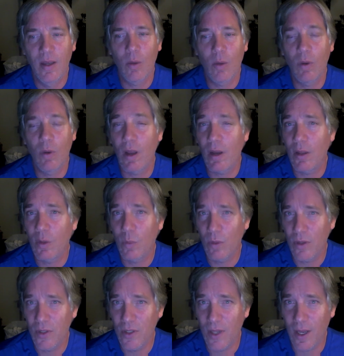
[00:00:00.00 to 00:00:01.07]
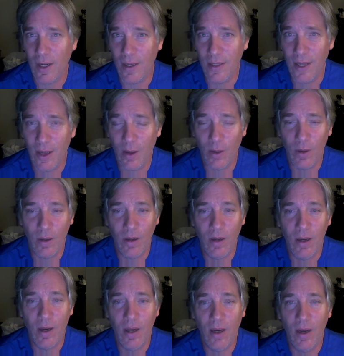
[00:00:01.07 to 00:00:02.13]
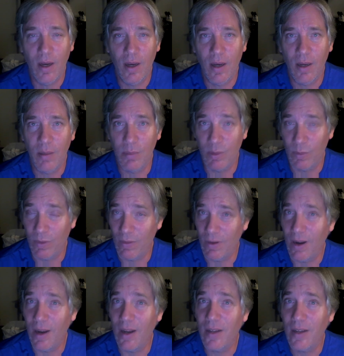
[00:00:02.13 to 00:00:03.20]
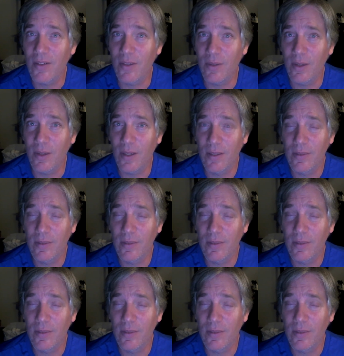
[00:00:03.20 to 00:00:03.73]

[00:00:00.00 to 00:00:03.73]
We're not on the worst side of town, but we're right next to it.